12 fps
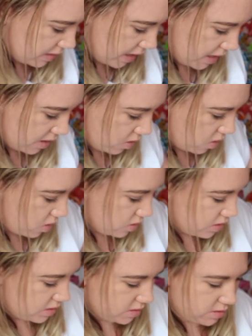they
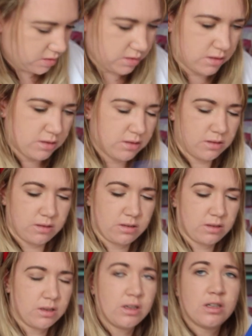got
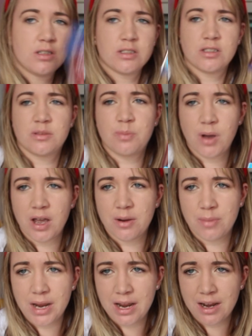
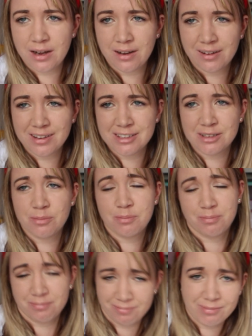Spider-Man, because
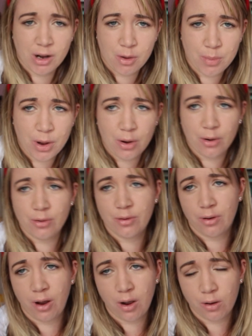lo and
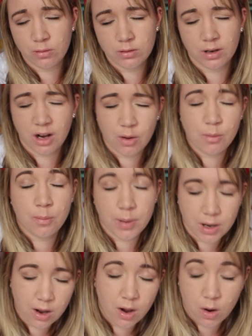
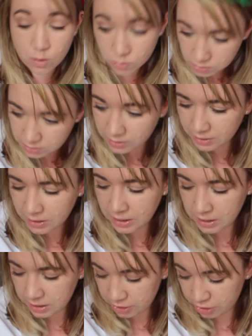behold
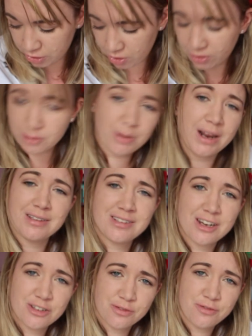you got the
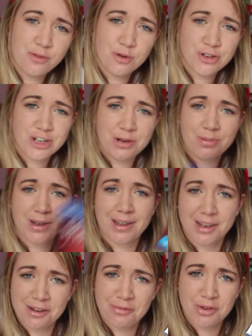PlayStation 4
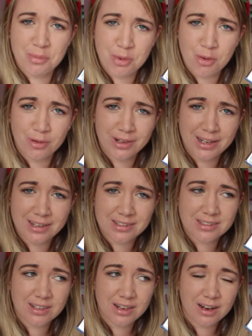cheaper if you bought
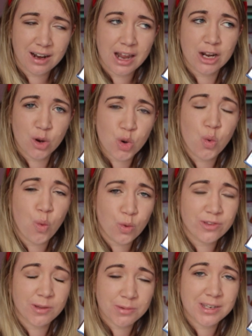this, like
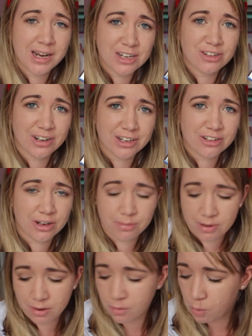substantially
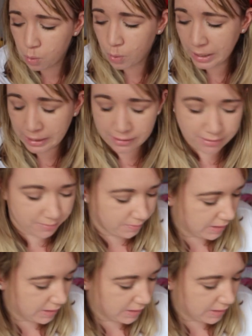cheaper. Weird.